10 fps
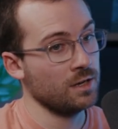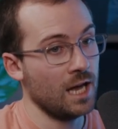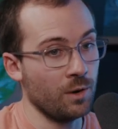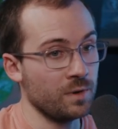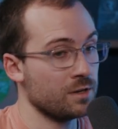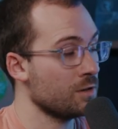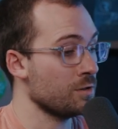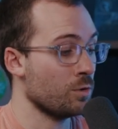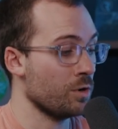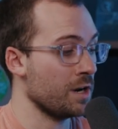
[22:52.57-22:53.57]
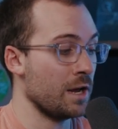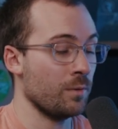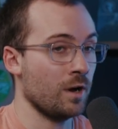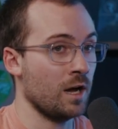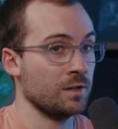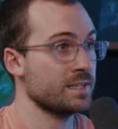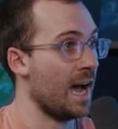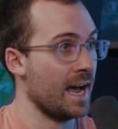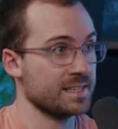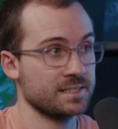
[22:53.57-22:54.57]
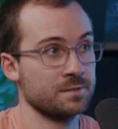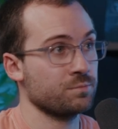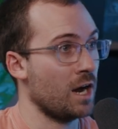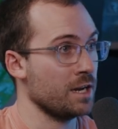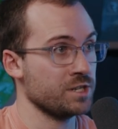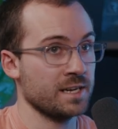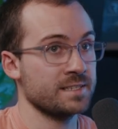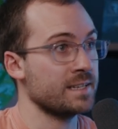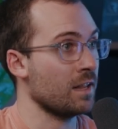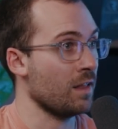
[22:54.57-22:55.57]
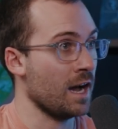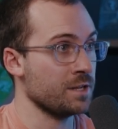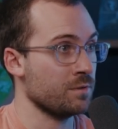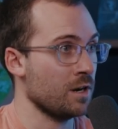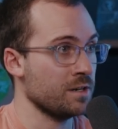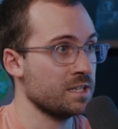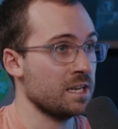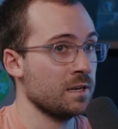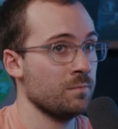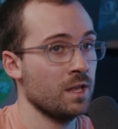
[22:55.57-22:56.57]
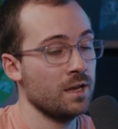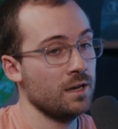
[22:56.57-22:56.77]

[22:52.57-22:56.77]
how we coordinate tasks, projects, deadlines with our team.